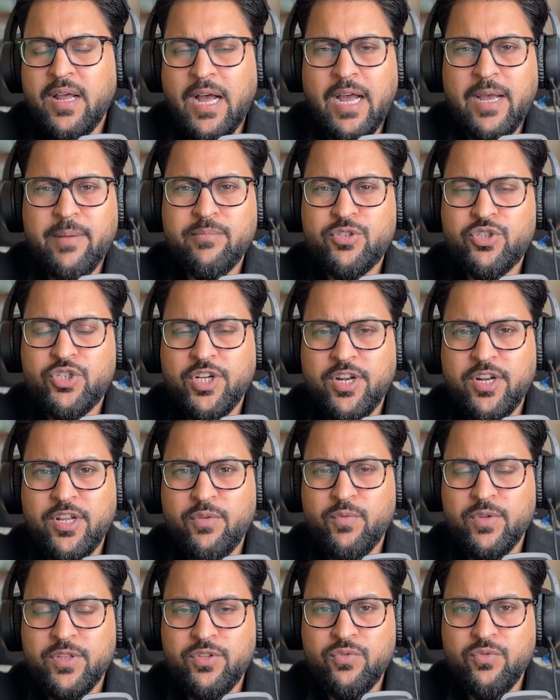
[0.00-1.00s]
I'm sharing
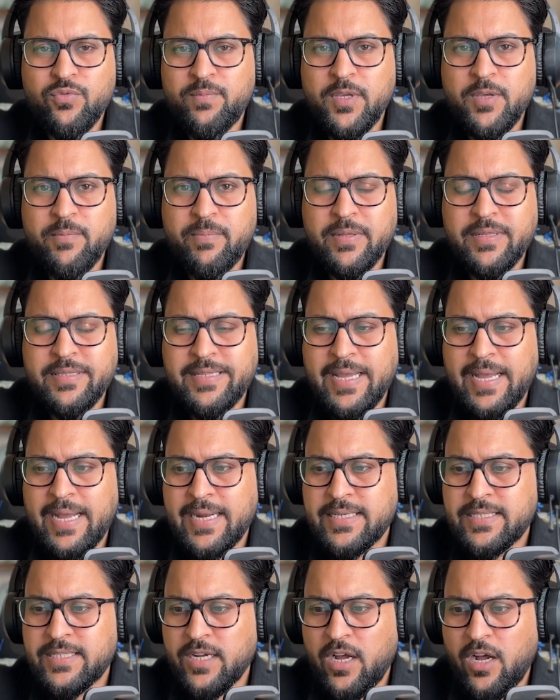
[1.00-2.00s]
with you people
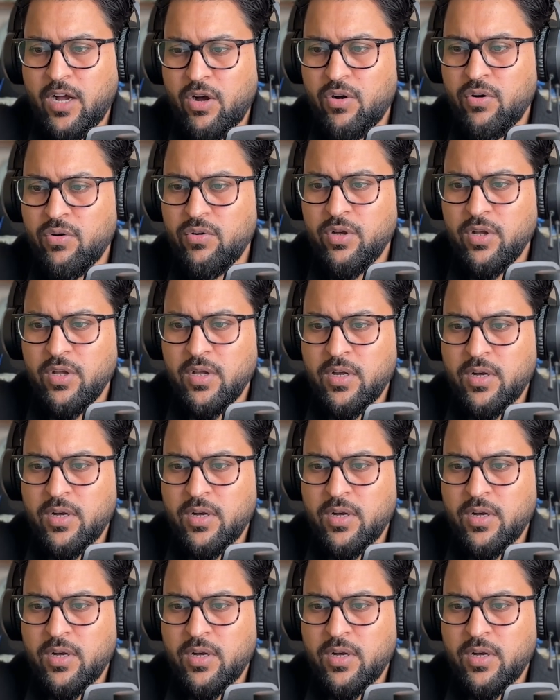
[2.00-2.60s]
that how